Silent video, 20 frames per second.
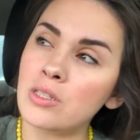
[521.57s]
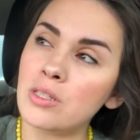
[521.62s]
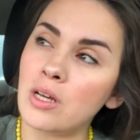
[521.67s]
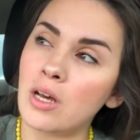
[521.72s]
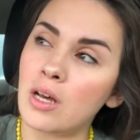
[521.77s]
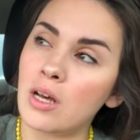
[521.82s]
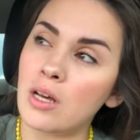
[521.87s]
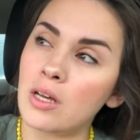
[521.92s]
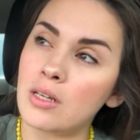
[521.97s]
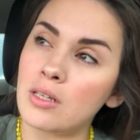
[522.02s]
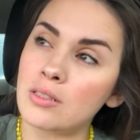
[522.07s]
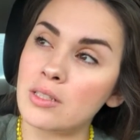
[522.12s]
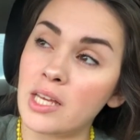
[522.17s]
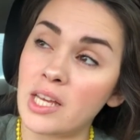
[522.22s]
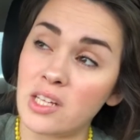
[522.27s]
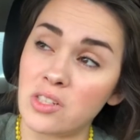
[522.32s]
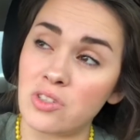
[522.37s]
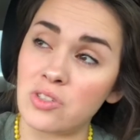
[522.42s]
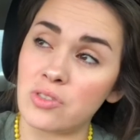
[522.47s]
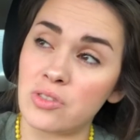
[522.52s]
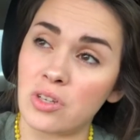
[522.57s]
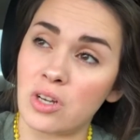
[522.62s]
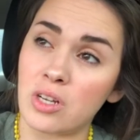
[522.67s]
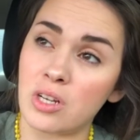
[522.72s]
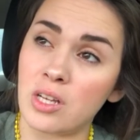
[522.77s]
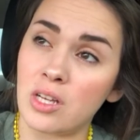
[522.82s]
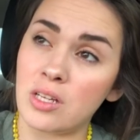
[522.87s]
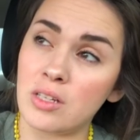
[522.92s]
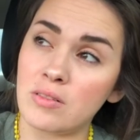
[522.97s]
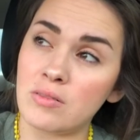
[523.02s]
canceled
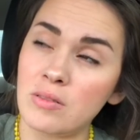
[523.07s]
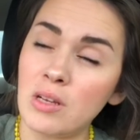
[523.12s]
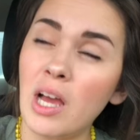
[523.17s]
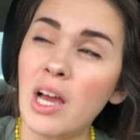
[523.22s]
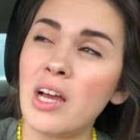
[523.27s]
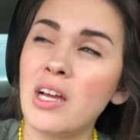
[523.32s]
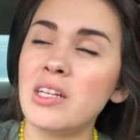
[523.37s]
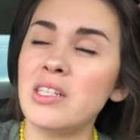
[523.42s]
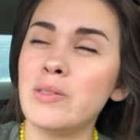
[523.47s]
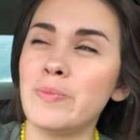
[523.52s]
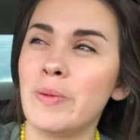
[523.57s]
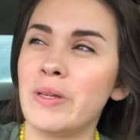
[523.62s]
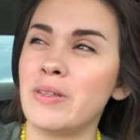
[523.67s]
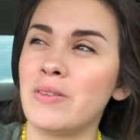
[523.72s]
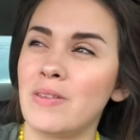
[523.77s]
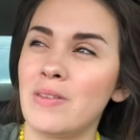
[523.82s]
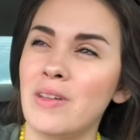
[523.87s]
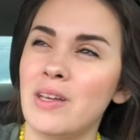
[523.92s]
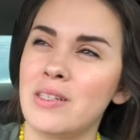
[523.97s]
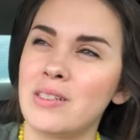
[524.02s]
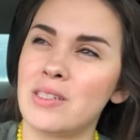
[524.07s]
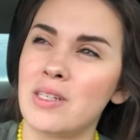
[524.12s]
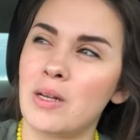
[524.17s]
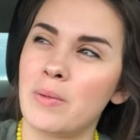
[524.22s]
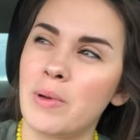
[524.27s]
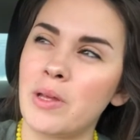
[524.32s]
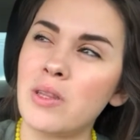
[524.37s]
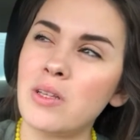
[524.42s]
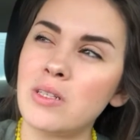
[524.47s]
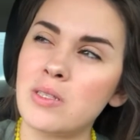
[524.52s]
on it, it's been less than
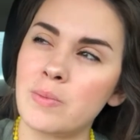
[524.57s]
a month.